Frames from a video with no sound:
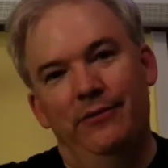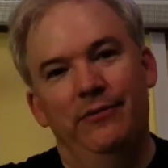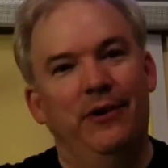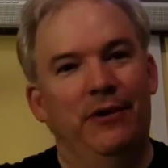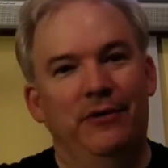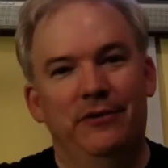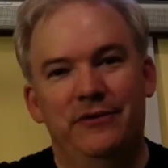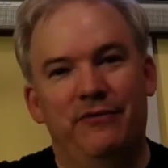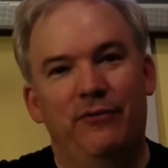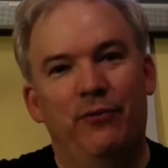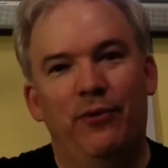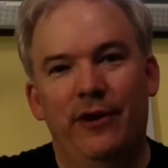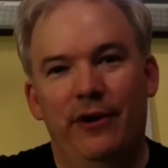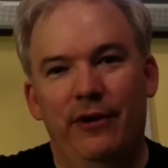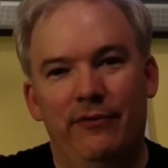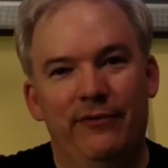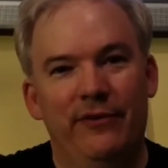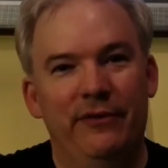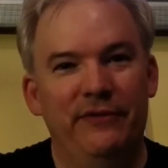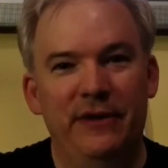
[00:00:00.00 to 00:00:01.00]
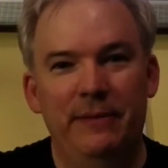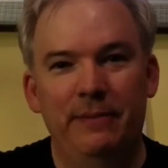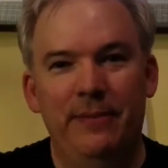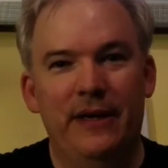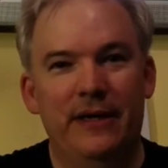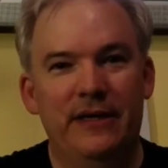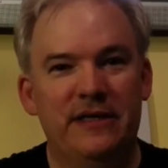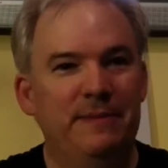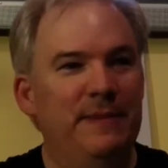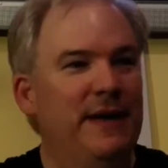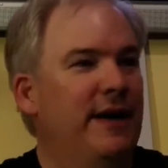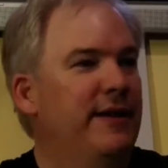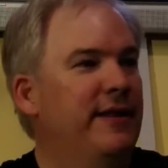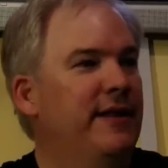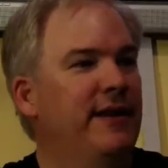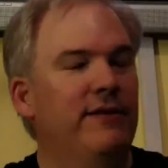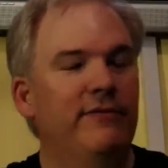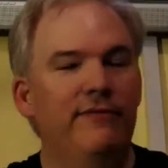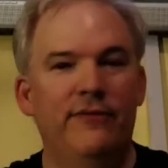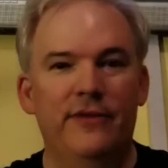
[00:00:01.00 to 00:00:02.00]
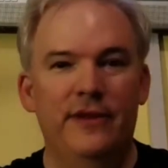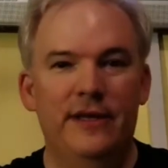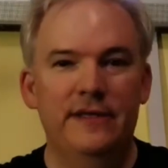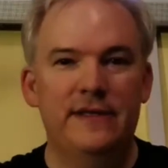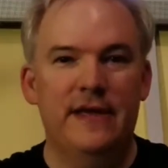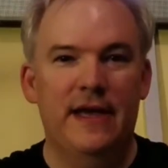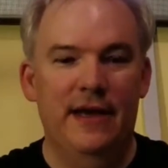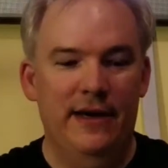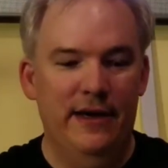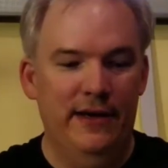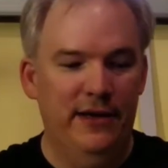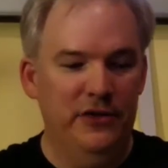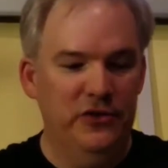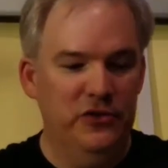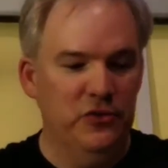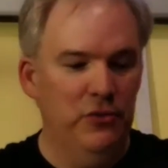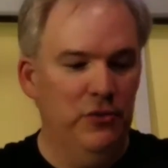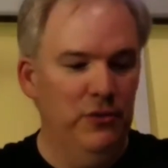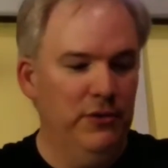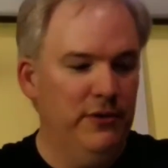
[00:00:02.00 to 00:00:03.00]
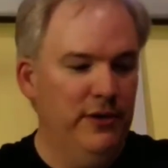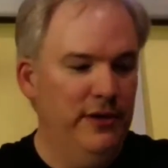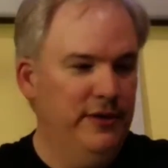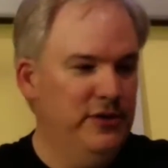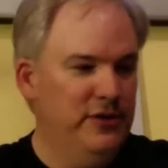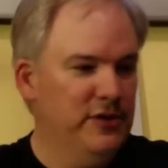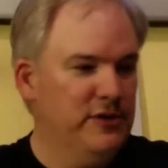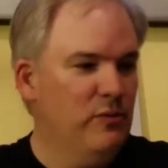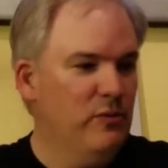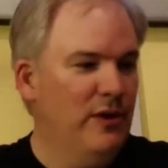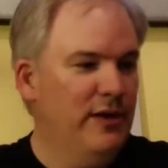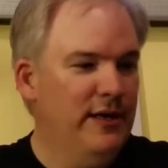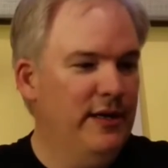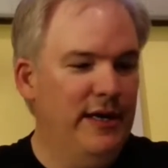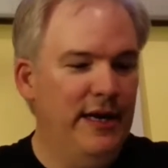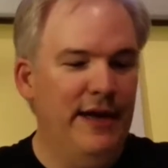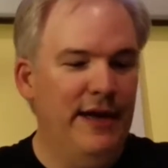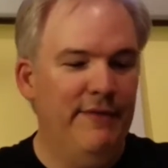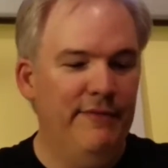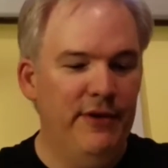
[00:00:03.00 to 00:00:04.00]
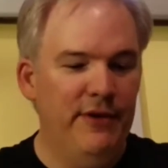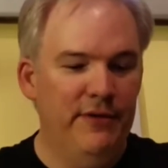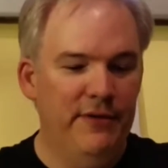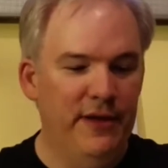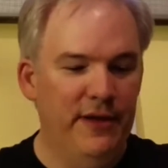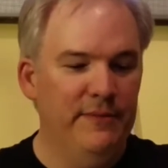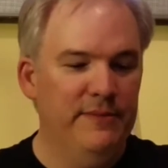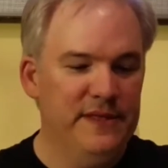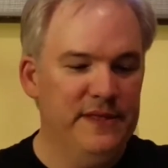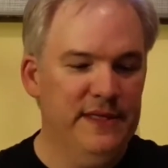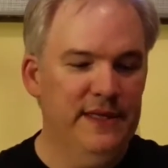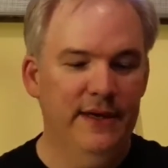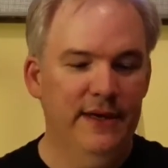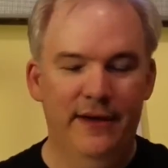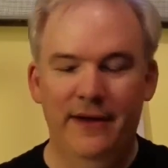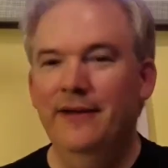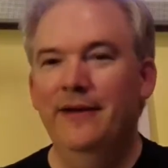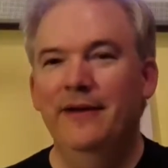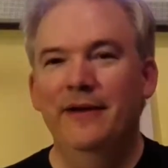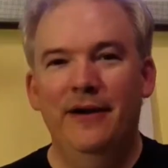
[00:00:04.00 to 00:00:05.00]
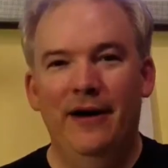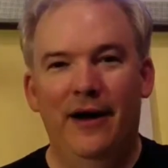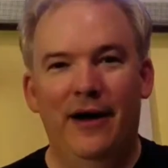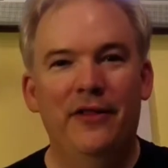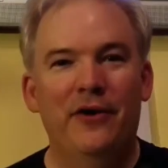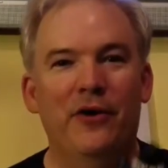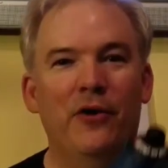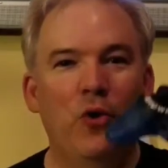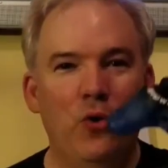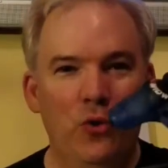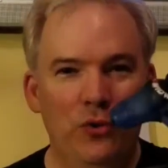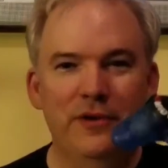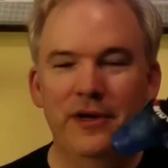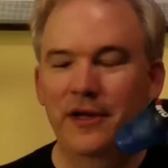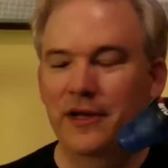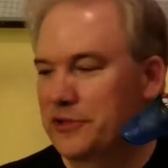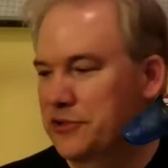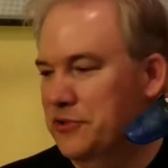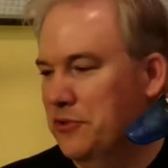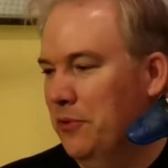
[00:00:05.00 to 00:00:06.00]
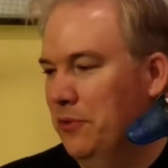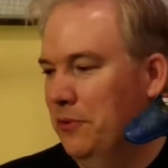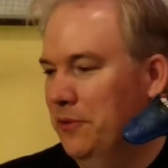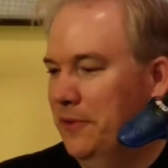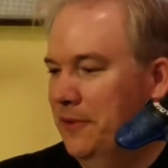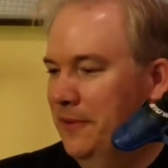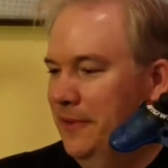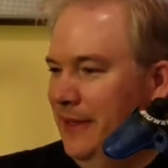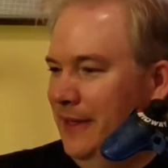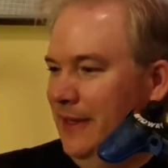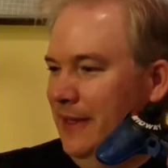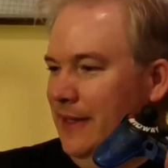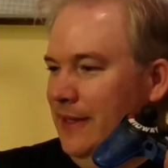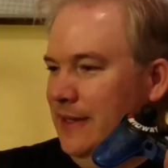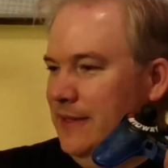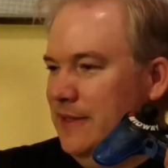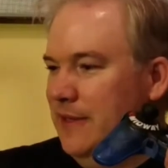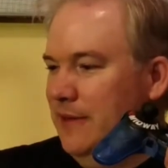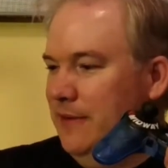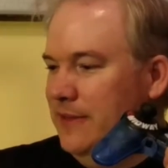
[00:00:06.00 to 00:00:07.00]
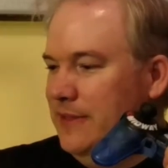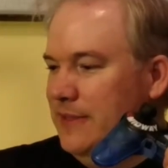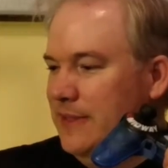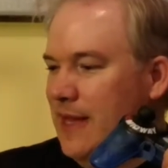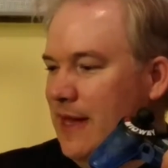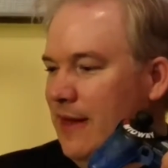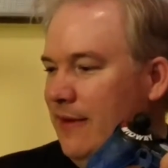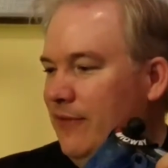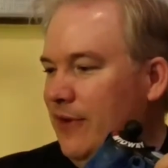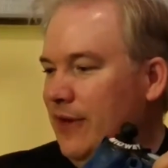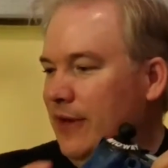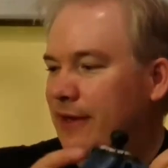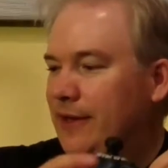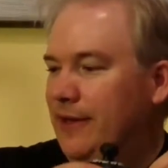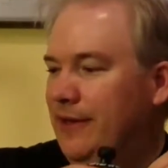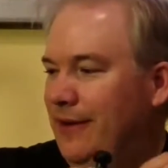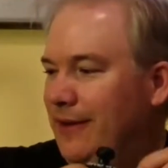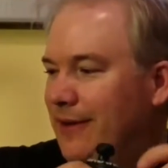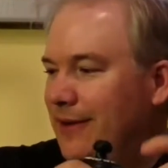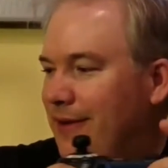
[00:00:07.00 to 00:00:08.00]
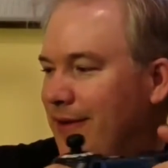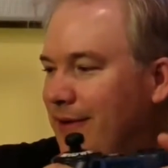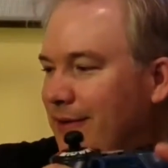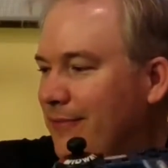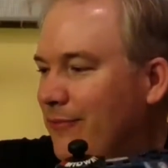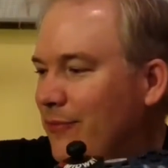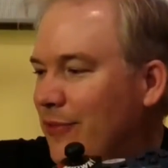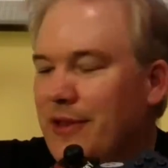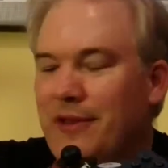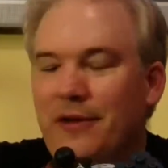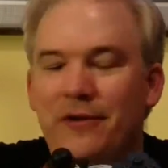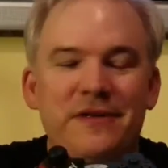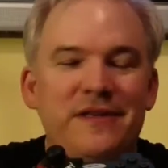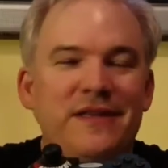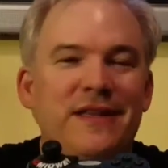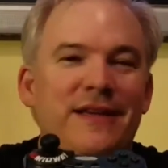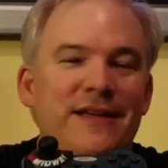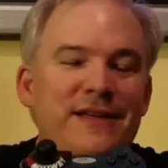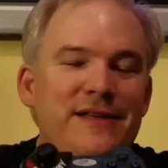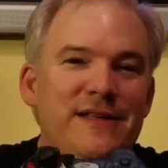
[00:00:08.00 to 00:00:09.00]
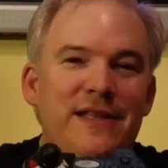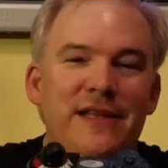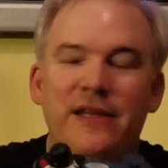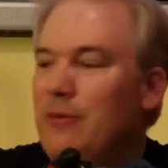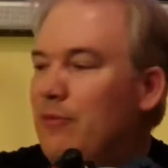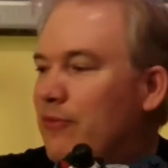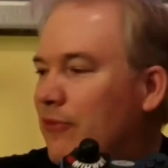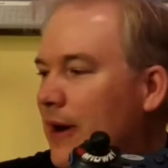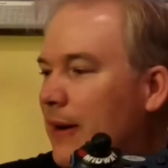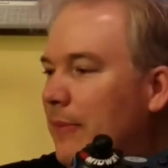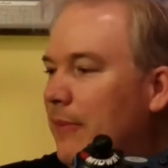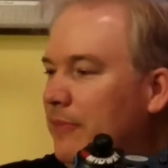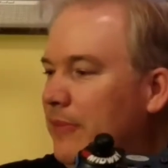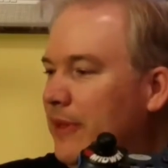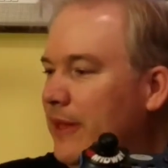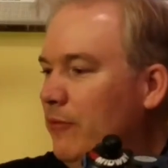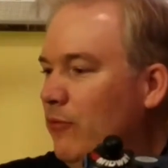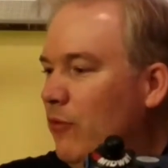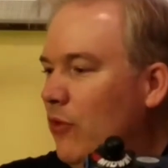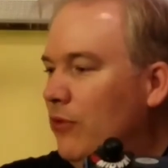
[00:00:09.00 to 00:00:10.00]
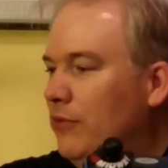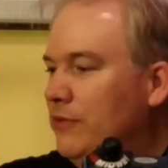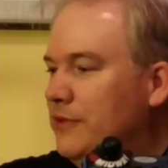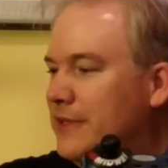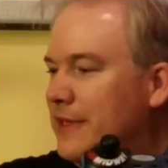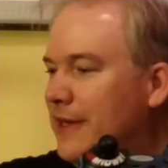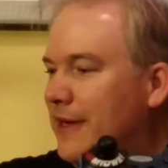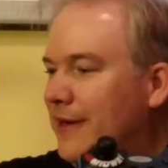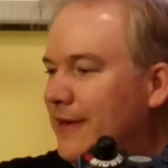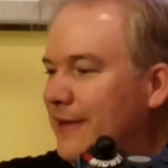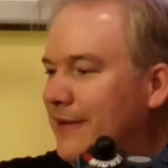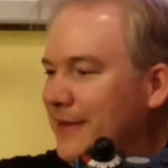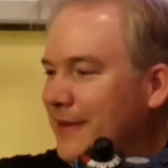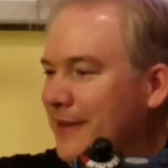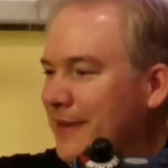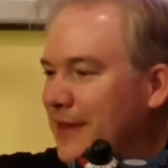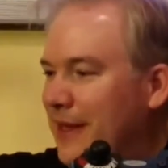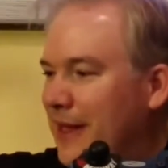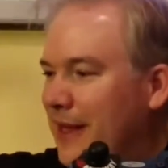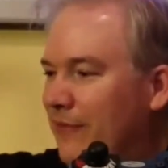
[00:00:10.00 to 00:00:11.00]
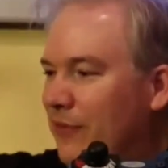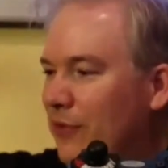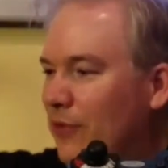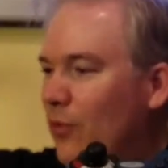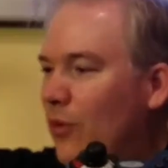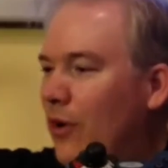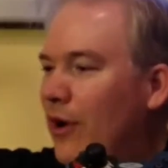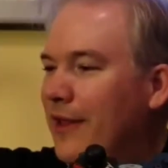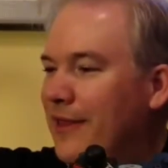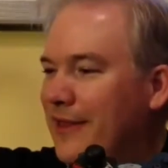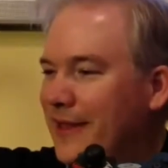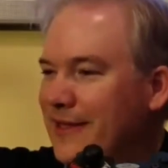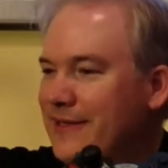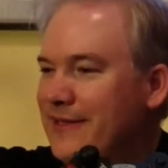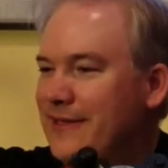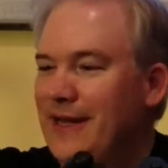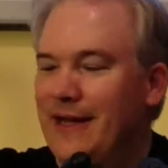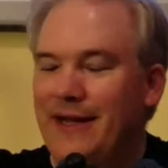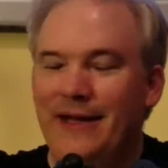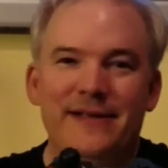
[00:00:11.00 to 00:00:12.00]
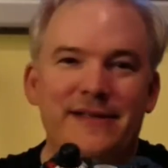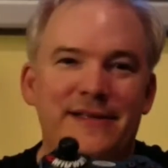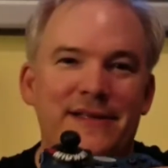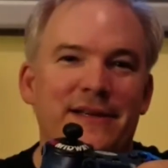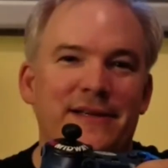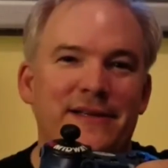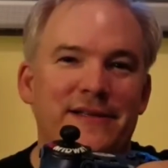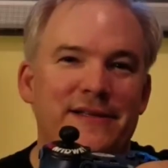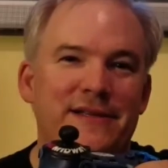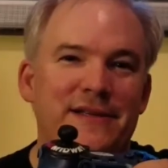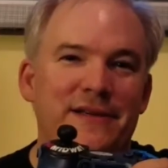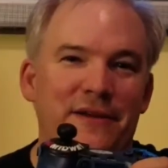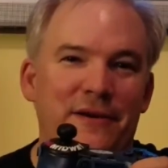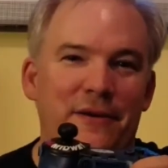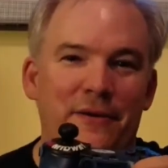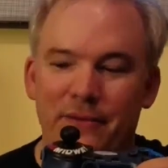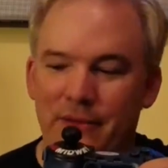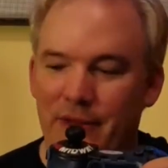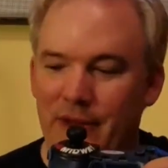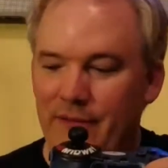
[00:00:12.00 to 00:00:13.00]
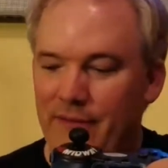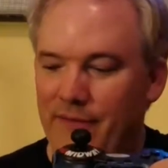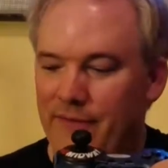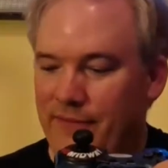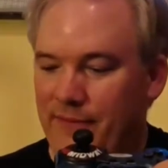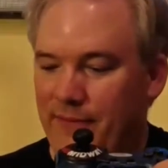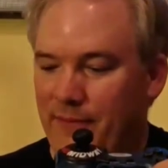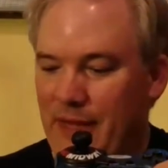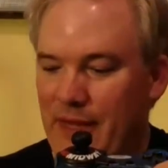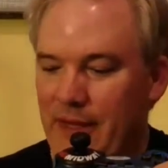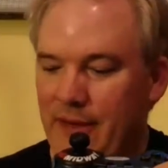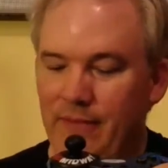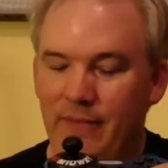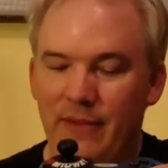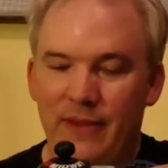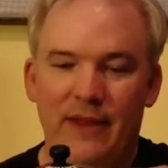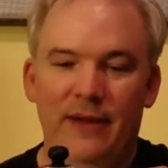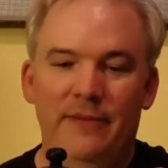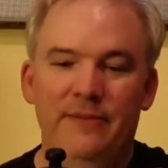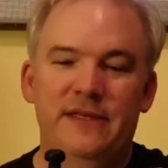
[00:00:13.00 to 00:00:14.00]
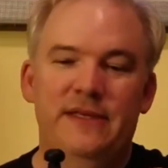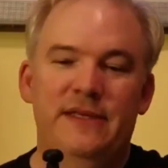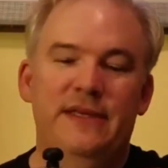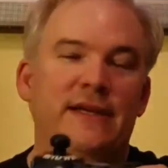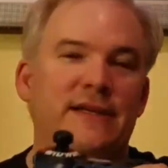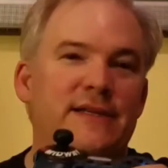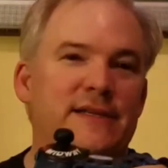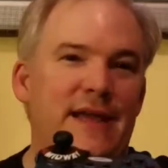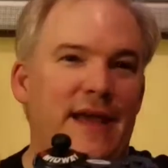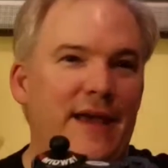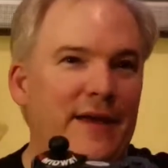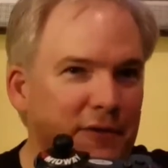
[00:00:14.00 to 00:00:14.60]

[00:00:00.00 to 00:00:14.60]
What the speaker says: who knows, 40 or 50 bucks back then for this kind of controller and just wanted to have their thumbstick on their old controller. So it's kind of one of those things that you probably won't ever want these days because, they've made thumbsticks